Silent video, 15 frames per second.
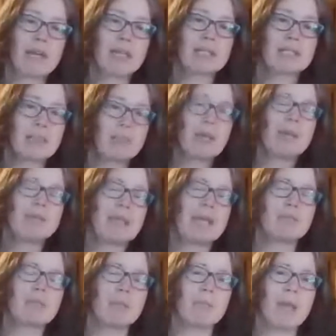Sometimes I get them
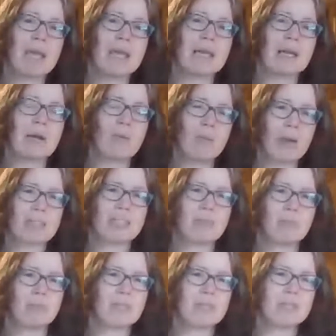to make
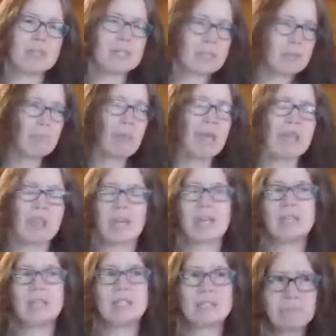recipes, to make
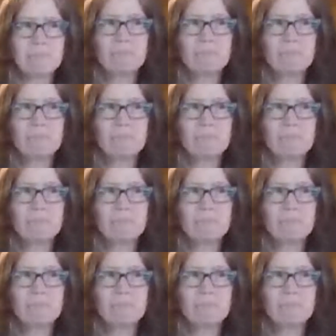things,